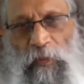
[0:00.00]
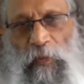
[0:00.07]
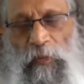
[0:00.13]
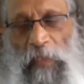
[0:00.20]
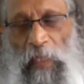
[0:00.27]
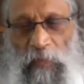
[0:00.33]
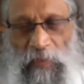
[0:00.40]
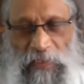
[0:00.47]

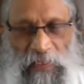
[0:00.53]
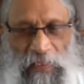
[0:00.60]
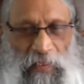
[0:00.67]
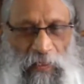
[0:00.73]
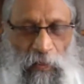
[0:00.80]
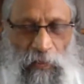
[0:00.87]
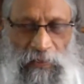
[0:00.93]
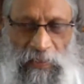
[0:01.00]
So our
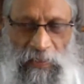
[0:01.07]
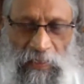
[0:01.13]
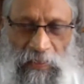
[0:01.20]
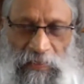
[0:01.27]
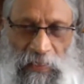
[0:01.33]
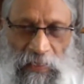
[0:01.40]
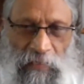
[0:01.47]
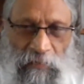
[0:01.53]

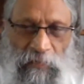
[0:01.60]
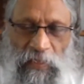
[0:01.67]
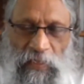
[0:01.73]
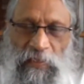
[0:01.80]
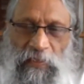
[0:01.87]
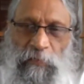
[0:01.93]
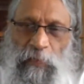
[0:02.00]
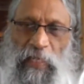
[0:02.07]
psychological time
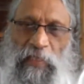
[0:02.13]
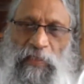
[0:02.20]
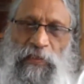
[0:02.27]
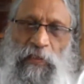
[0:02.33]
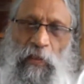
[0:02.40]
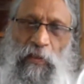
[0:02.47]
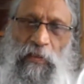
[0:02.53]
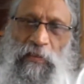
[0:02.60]
is
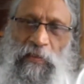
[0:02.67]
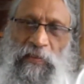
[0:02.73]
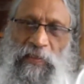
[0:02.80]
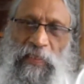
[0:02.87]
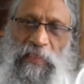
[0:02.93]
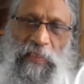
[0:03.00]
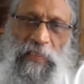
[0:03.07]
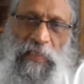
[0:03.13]
based on
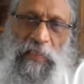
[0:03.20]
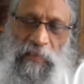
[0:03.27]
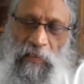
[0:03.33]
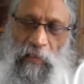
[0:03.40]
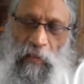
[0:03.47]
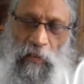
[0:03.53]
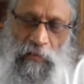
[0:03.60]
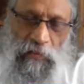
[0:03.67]

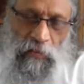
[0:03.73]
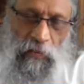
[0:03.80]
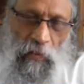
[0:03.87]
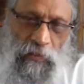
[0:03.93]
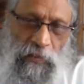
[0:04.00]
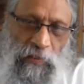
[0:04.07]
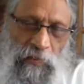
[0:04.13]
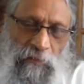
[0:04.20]
thinking, on
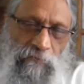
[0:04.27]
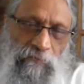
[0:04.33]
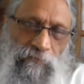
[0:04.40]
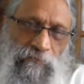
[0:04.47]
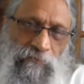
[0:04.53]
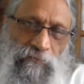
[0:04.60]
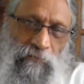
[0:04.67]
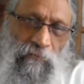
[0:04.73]
thought.
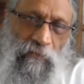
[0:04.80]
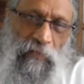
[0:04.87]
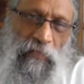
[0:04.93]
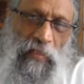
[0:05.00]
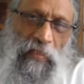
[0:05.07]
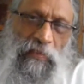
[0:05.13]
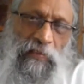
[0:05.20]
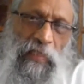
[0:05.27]

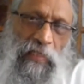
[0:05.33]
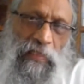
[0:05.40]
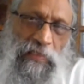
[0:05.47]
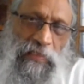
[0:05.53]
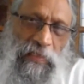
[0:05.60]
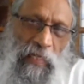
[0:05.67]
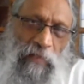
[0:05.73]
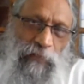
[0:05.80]
That
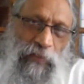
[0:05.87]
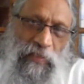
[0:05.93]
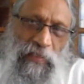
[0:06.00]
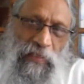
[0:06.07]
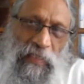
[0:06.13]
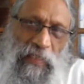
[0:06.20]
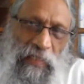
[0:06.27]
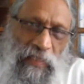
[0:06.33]
is
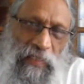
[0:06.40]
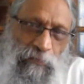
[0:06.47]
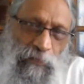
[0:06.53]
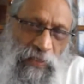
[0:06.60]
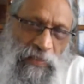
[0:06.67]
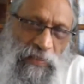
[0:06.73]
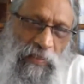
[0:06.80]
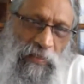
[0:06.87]
happening in a
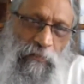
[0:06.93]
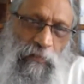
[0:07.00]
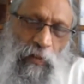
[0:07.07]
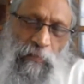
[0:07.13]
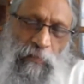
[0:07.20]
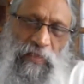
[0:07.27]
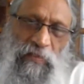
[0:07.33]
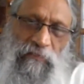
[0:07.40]
present
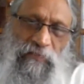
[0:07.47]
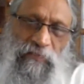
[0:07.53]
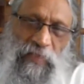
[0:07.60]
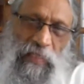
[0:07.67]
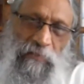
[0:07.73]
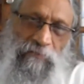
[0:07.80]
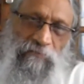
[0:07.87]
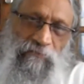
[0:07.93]
moment of
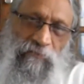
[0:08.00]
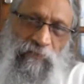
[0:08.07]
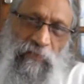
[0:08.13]
time.